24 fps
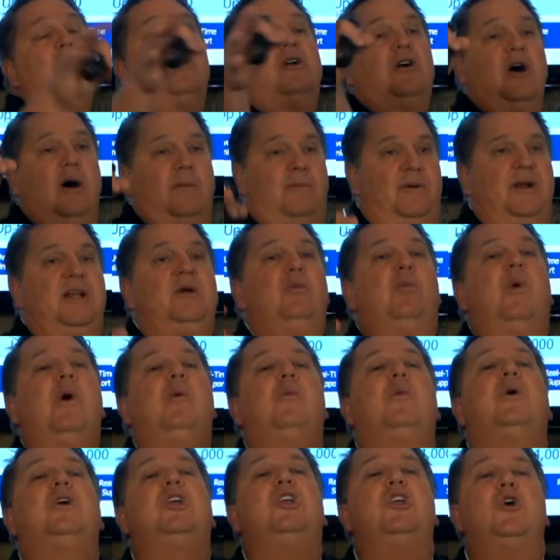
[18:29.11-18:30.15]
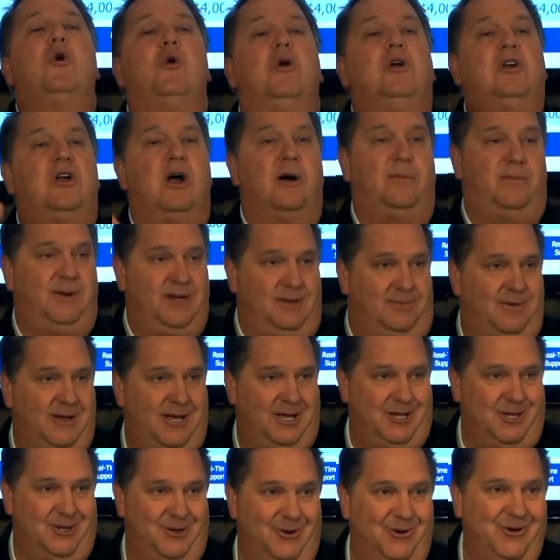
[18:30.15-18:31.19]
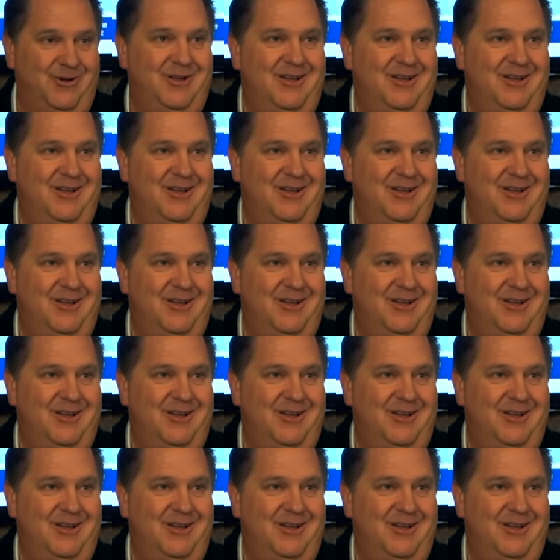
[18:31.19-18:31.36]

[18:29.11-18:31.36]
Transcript: company, what will your company pay you?